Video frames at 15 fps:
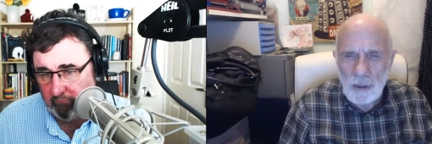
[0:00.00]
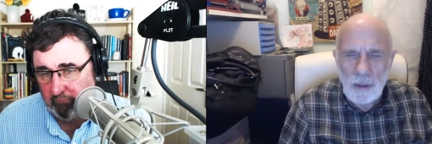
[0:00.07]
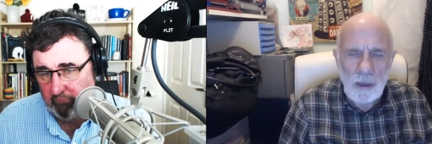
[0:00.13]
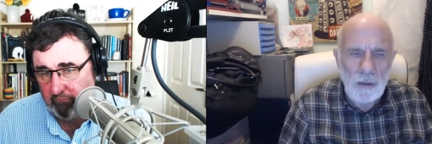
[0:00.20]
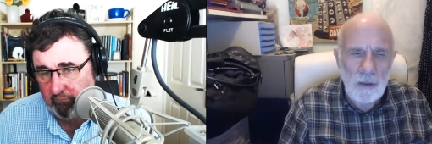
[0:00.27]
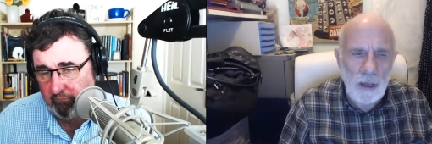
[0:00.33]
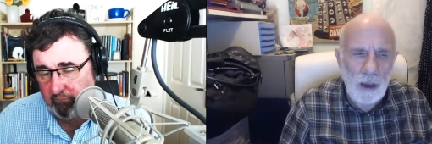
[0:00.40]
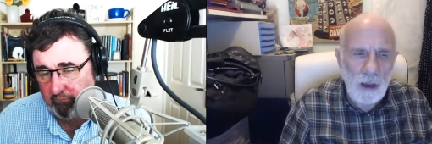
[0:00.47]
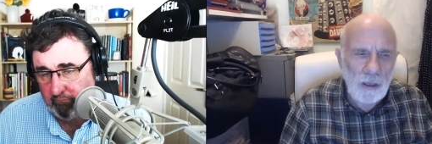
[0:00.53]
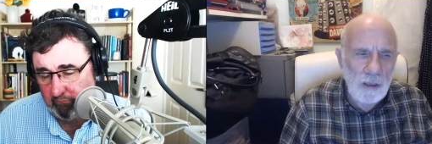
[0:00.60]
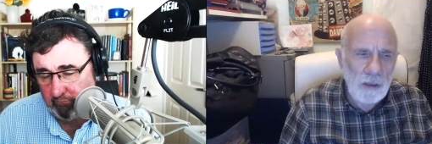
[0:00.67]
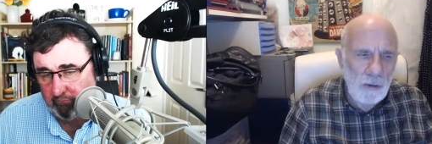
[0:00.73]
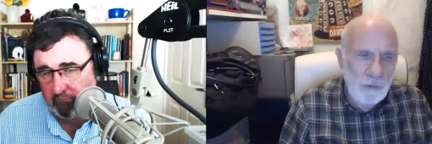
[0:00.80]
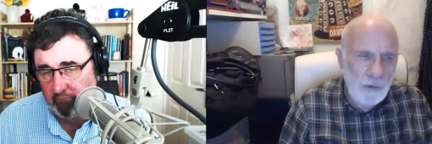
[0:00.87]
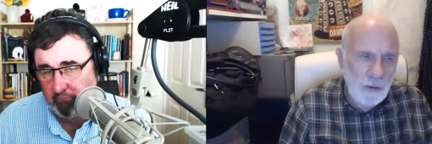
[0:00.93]
Speaker 1: and the
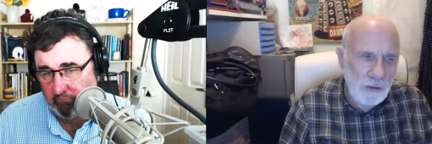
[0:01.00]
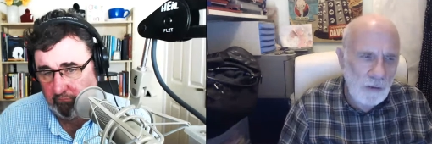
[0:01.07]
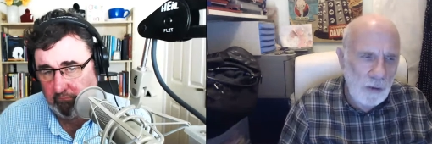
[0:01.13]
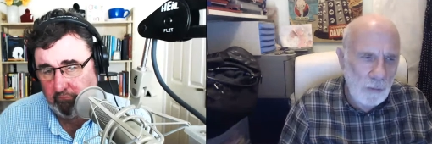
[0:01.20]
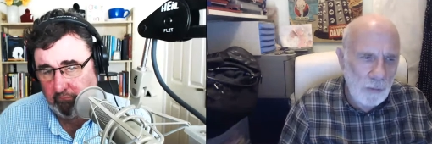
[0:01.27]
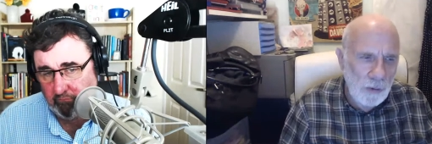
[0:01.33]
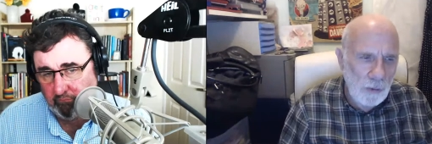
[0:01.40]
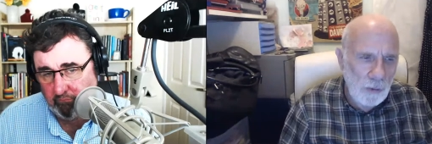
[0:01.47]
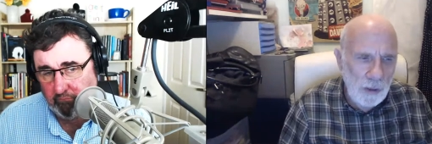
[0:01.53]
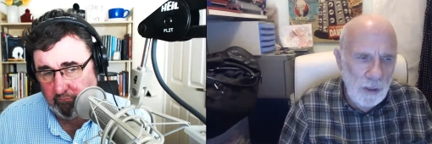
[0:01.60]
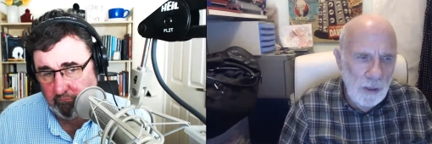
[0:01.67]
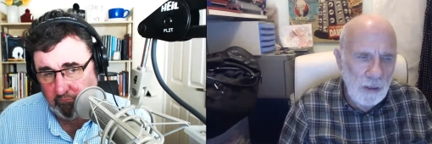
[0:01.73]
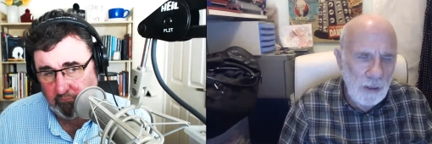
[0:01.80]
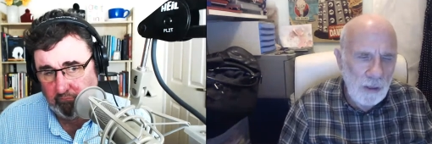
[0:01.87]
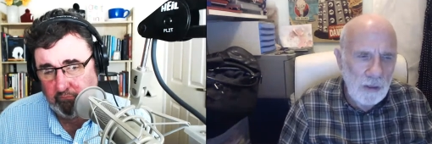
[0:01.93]
idea of a script that we
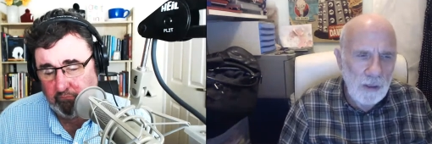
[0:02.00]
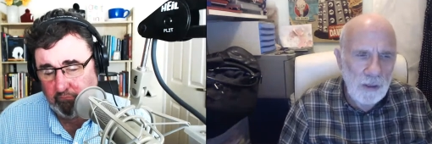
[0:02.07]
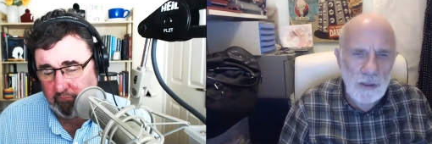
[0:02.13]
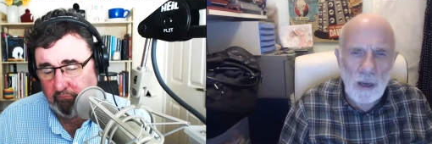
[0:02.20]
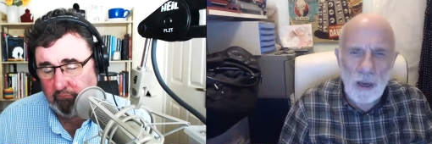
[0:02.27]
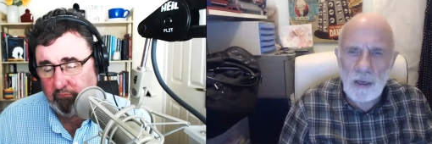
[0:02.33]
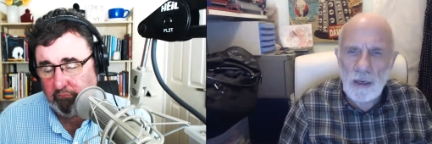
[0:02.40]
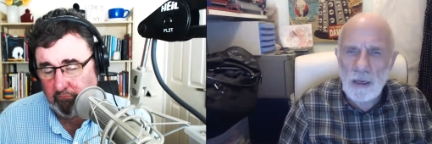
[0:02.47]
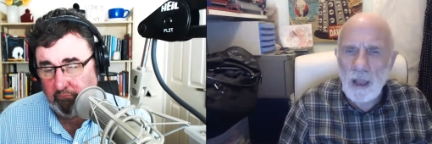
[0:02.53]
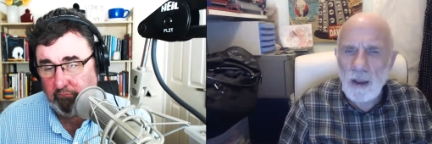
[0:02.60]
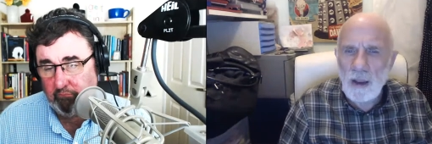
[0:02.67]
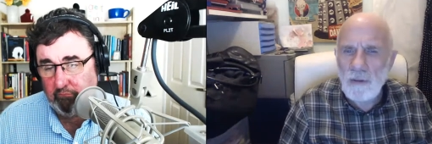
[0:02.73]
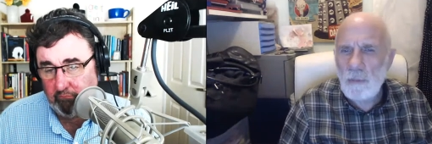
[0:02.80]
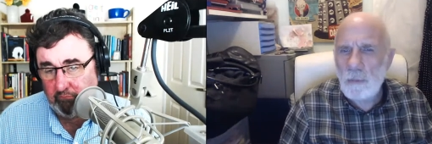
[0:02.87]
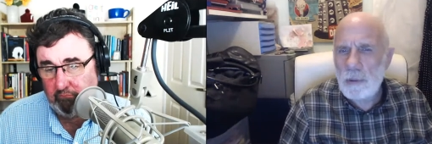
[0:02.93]
design a
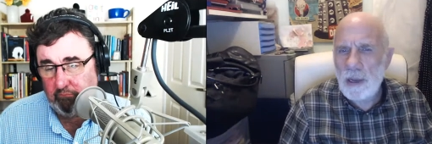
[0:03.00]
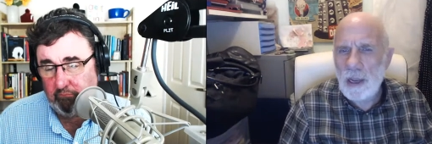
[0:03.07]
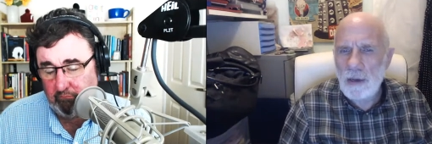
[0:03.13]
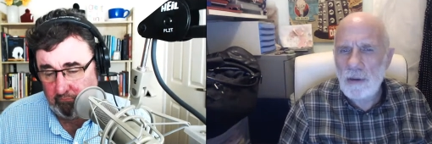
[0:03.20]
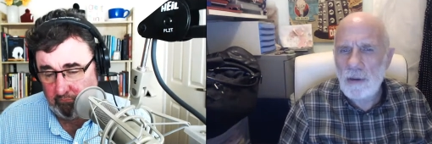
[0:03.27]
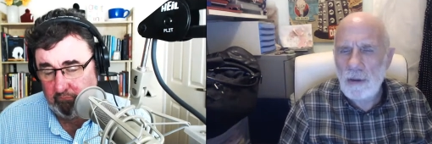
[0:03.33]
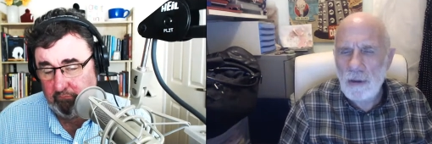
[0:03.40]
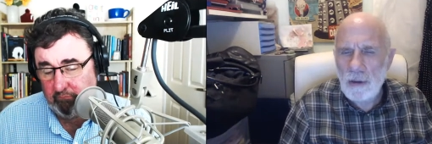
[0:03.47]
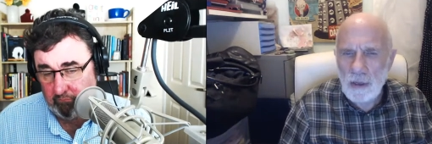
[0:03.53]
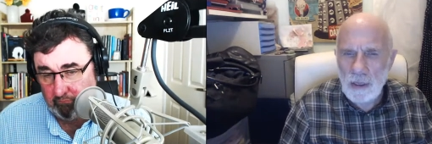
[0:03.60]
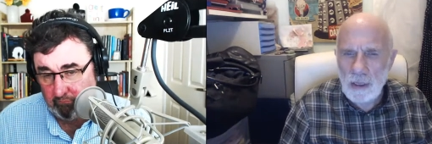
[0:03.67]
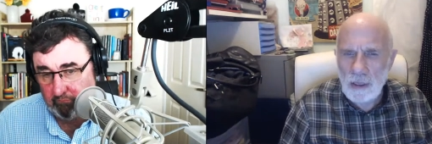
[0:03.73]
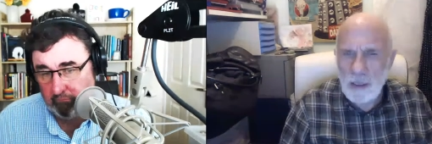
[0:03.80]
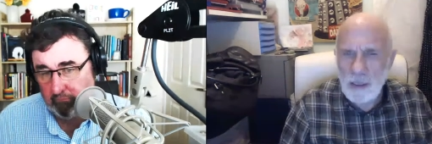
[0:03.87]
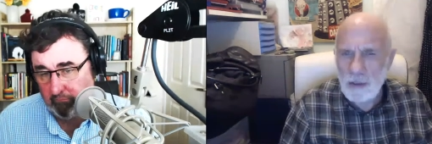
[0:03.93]
life plan early
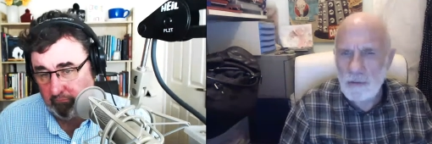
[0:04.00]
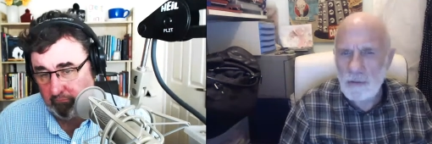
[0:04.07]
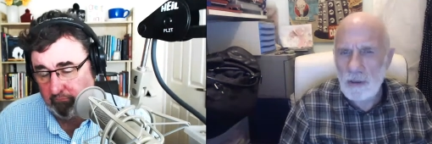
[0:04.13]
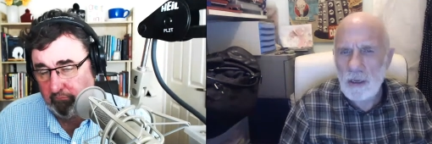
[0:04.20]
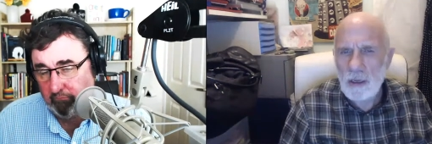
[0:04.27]
in history,